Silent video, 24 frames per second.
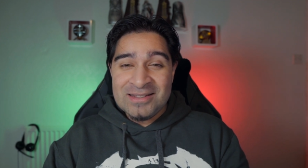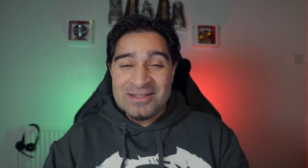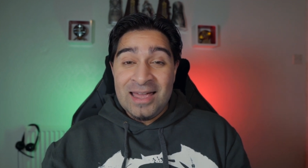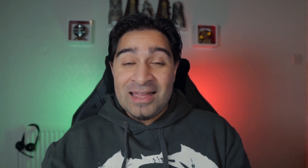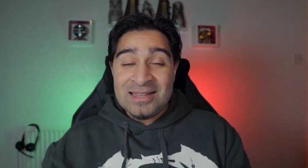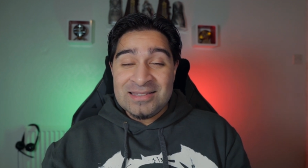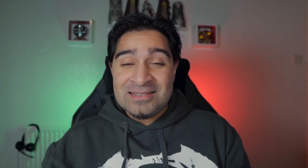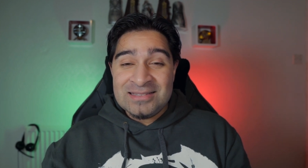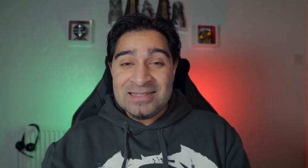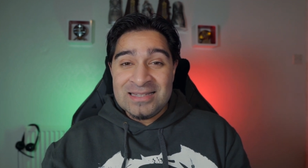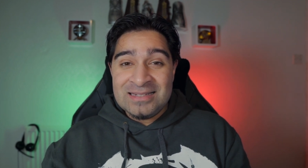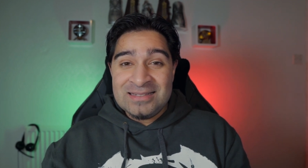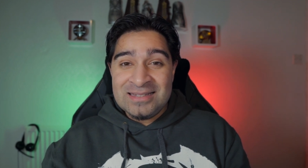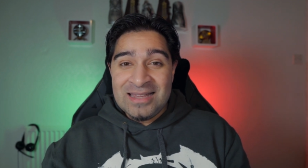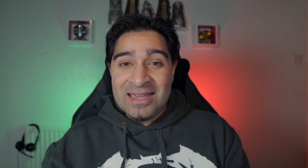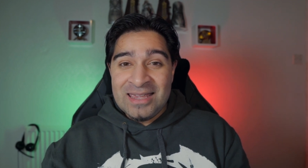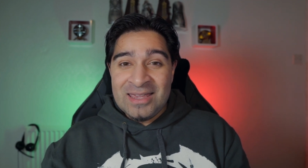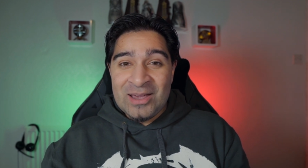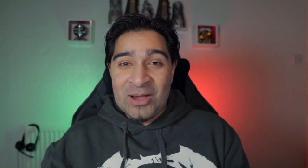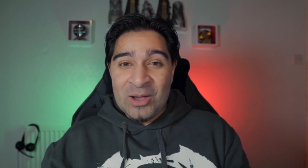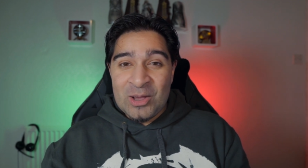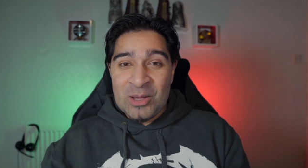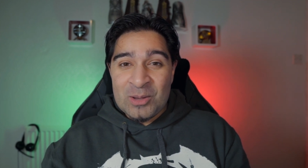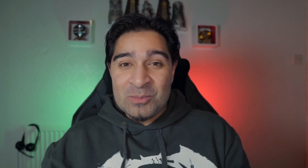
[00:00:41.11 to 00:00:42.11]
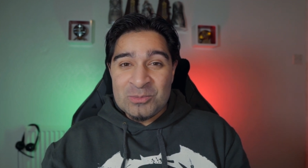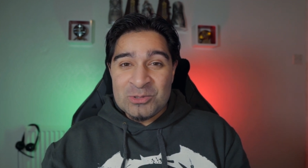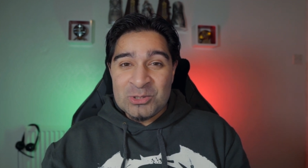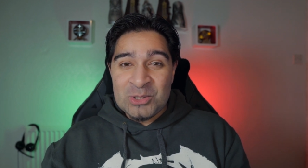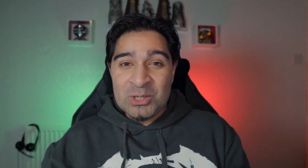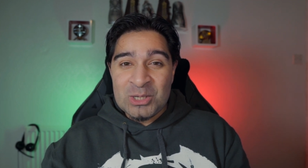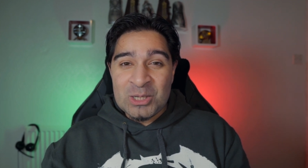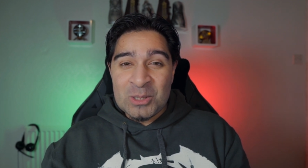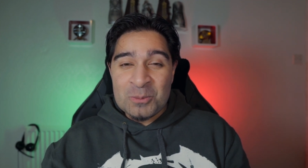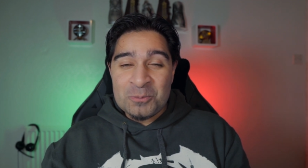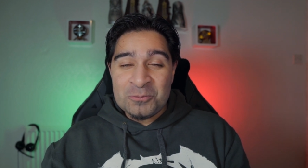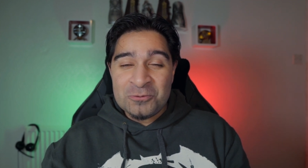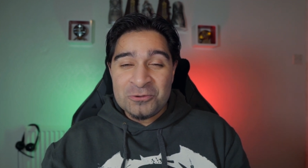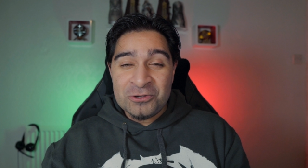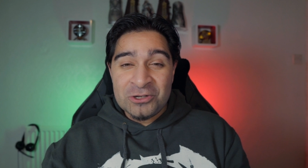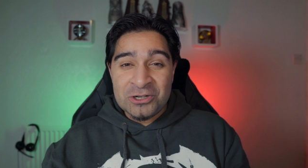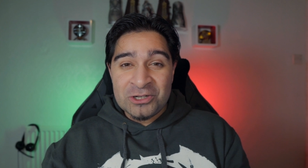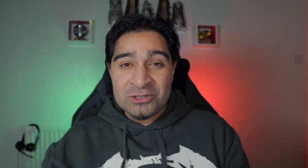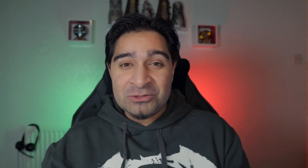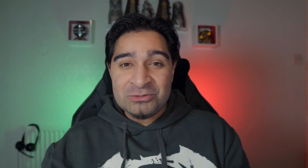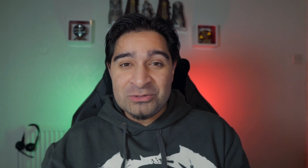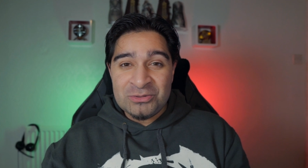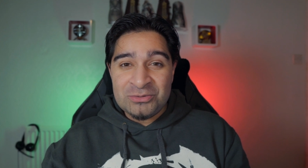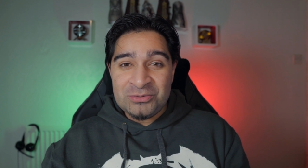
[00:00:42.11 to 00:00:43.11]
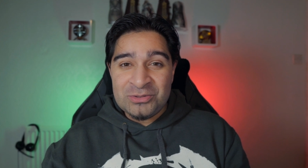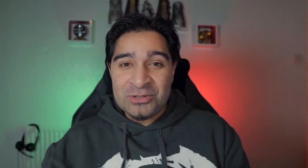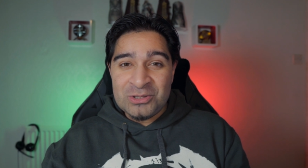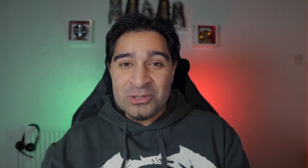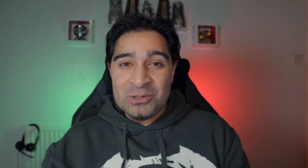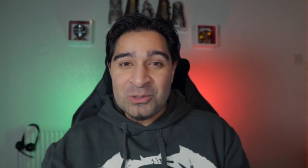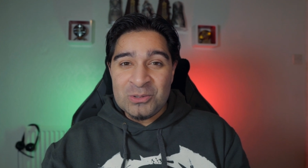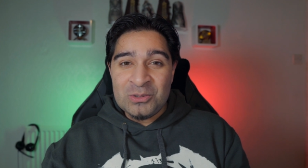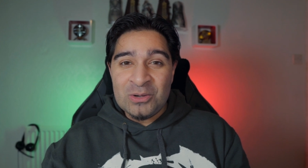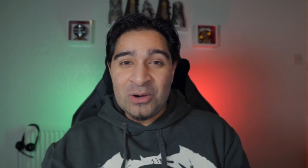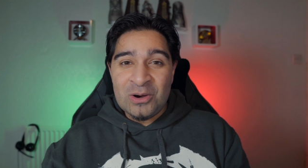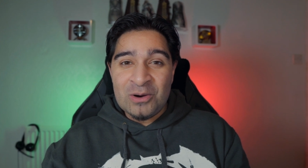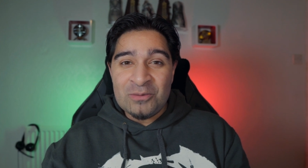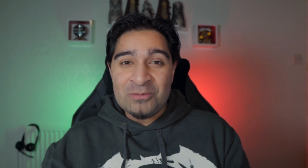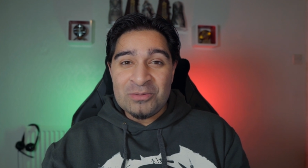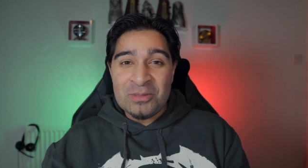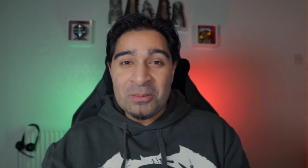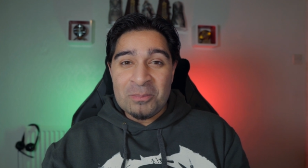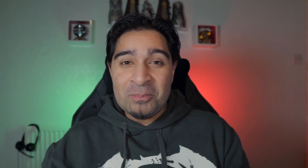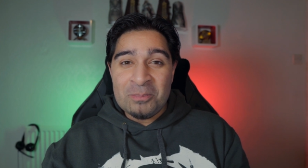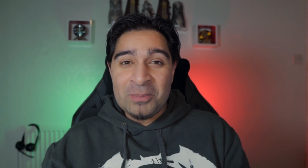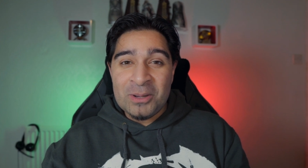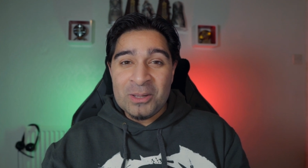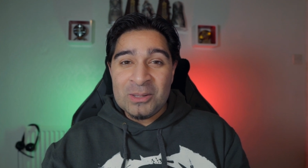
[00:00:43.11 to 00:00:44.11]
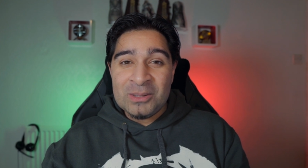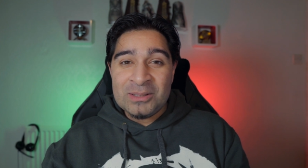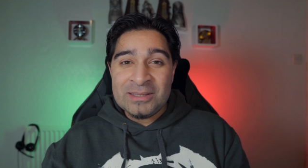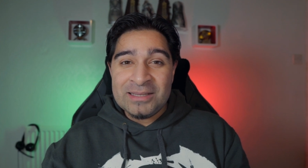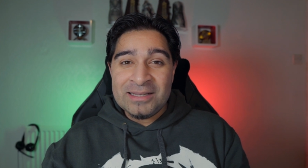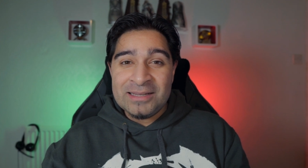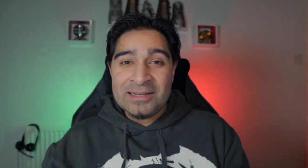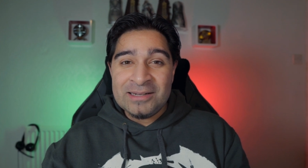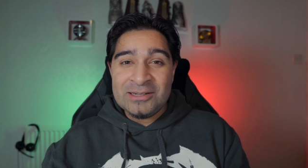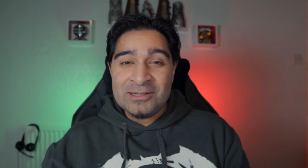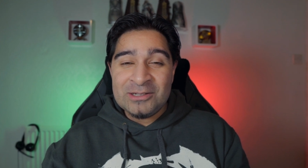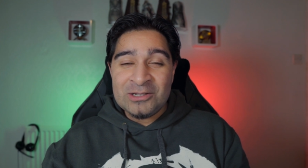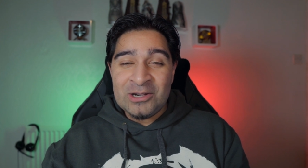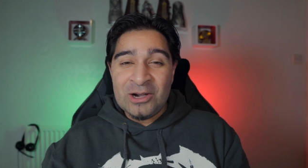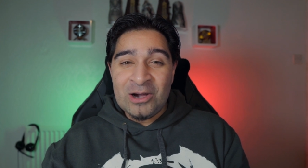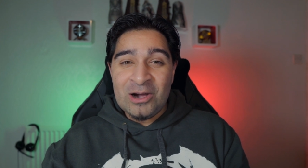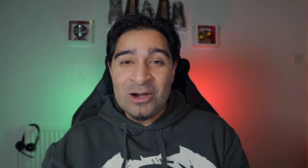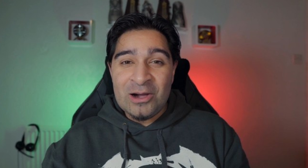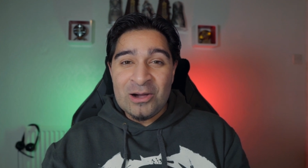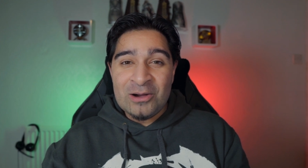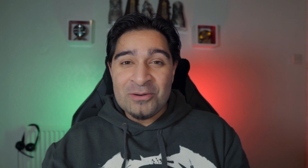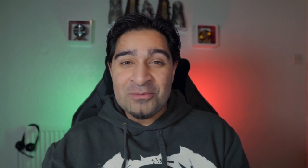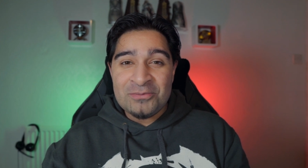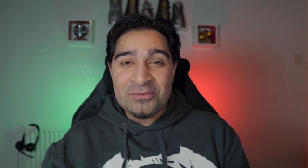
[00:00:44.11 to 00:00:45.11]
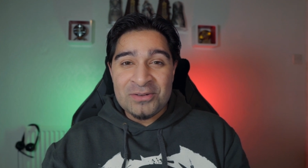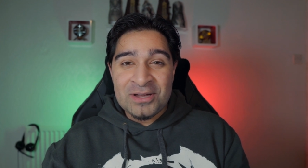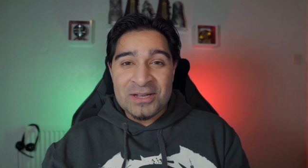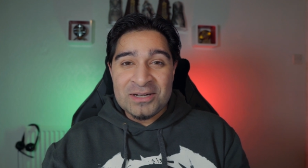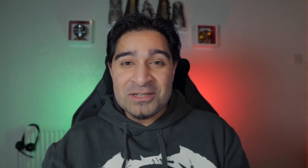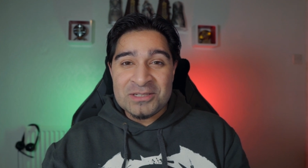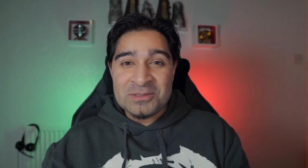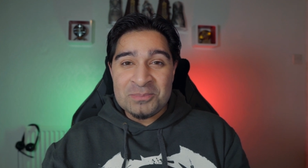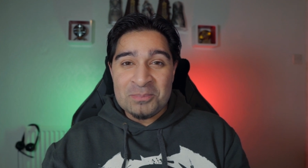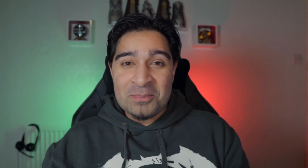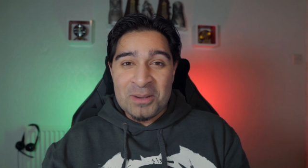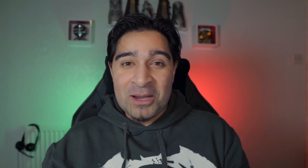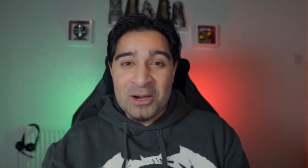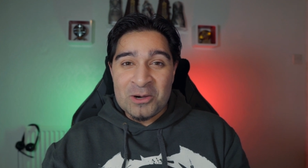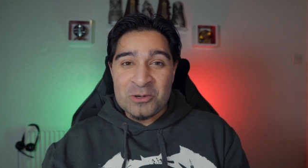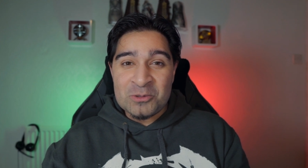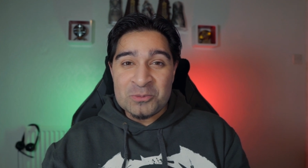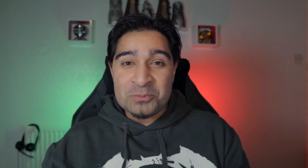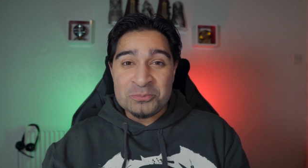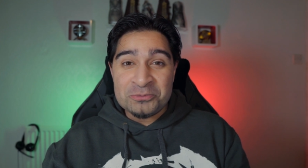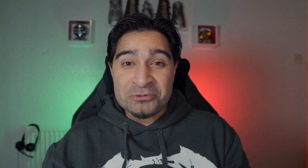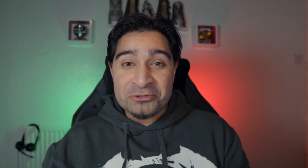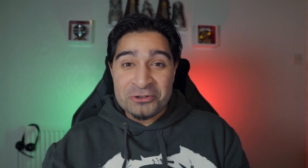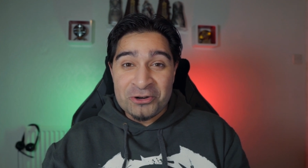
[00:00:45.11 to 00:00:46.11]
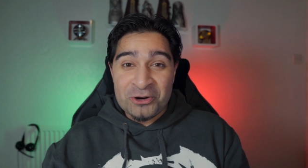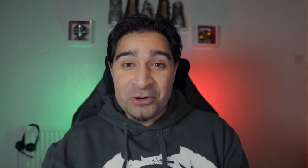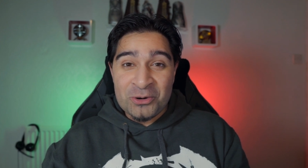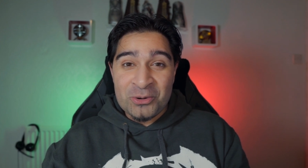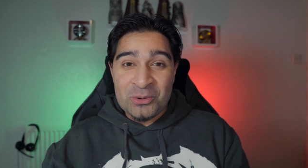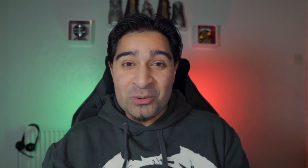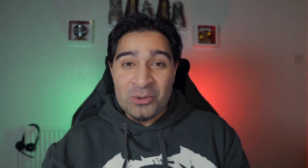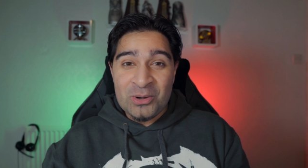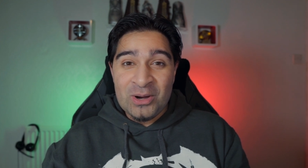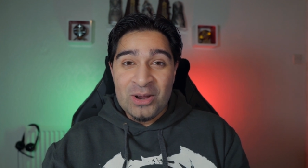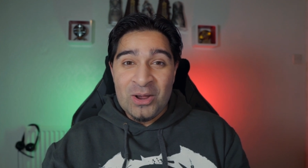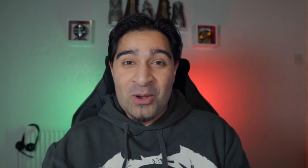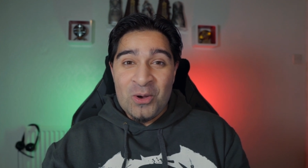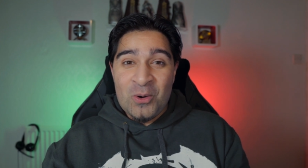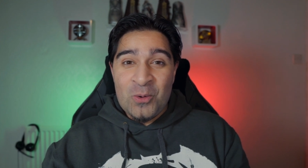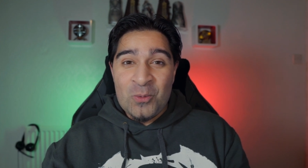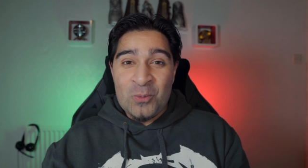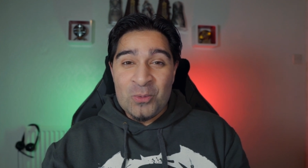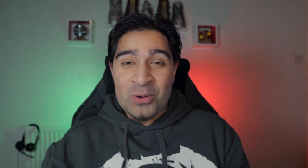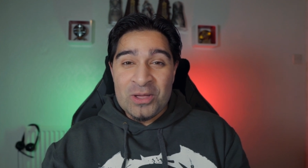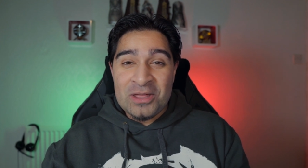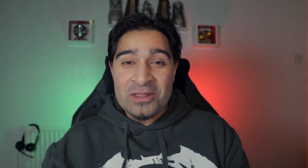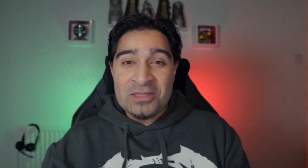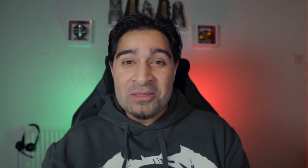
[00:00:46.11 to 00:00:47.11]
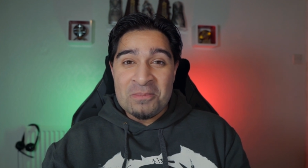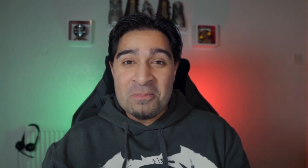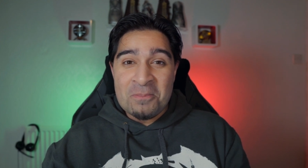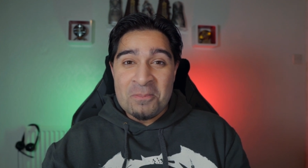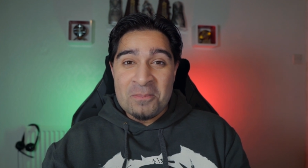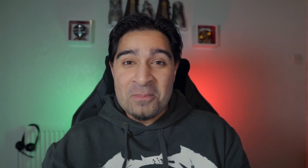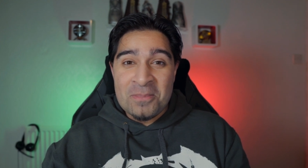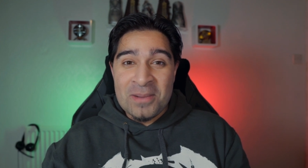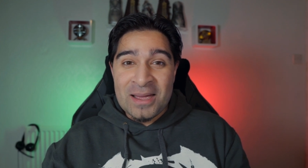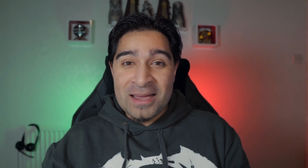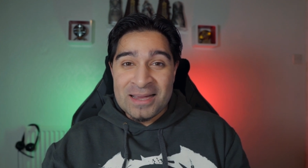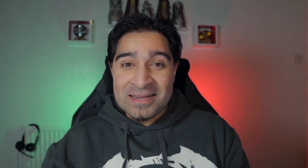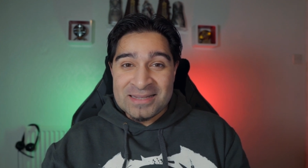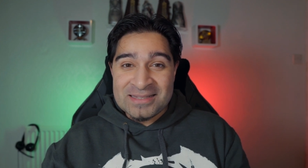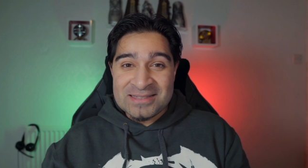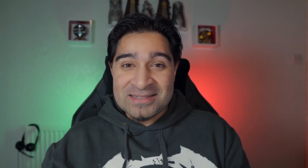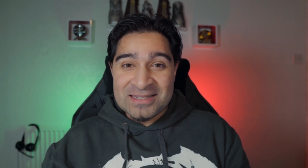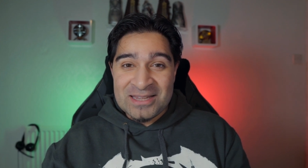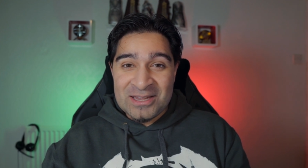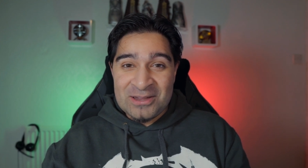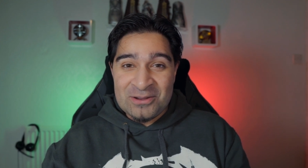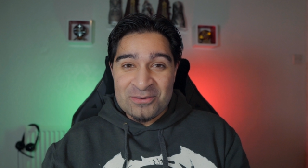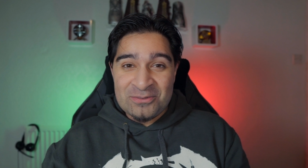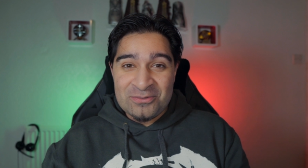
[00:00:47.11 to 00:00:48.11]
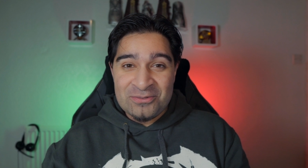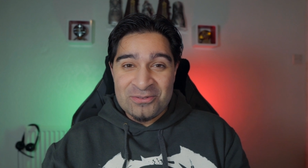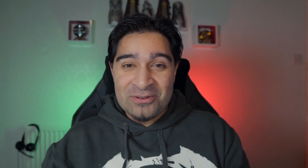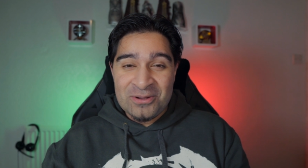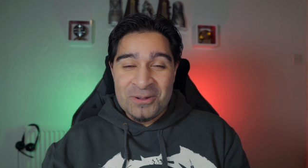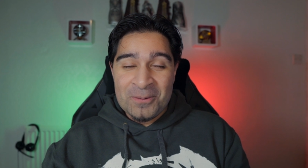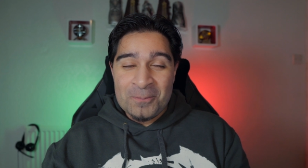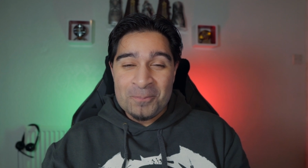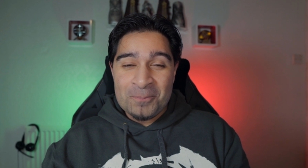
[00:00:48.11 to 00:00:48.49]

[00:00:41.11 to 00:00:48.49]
and today I am doing a product review of the Belkin Car Vent Mount Pro with MagSafe.